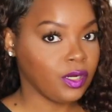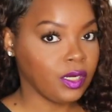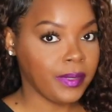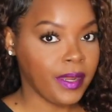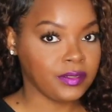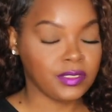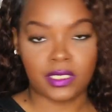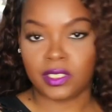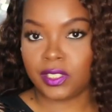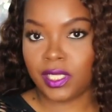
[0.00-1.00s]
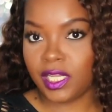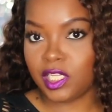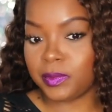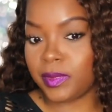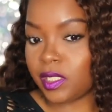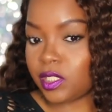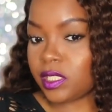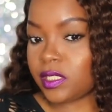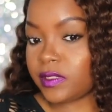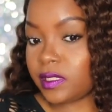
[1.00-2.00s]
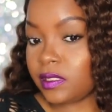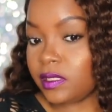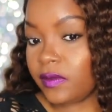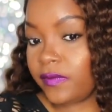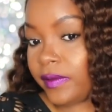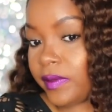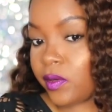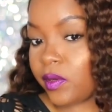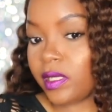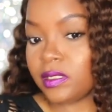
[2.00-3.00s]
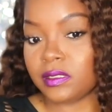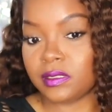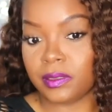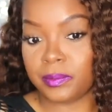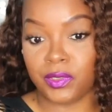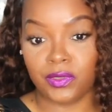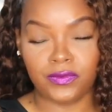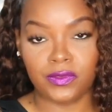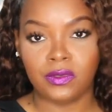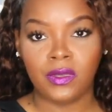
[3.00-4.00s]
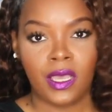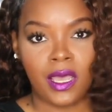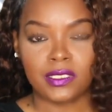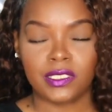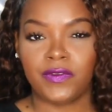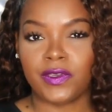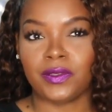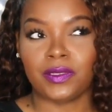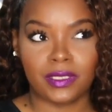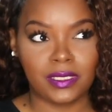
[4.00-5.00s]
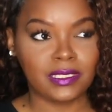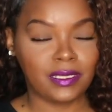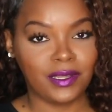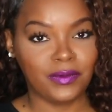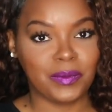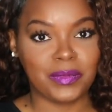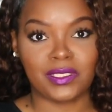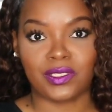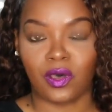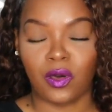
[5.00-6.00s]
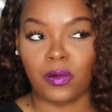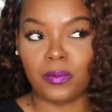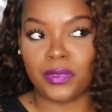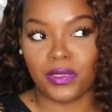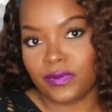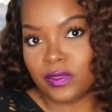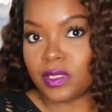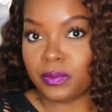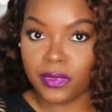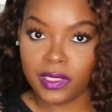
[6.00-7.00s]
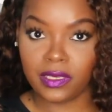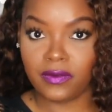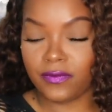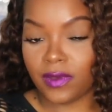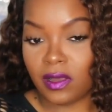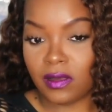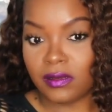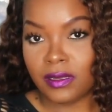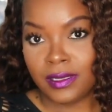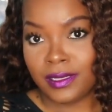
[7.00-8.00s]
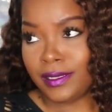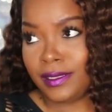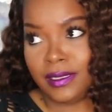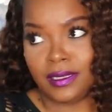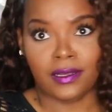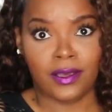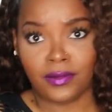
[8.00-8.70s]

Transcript: The curl pattern didn't change much. It's still very curly, still beautiful. I just figured this color would be so beautiful to bring in fall and then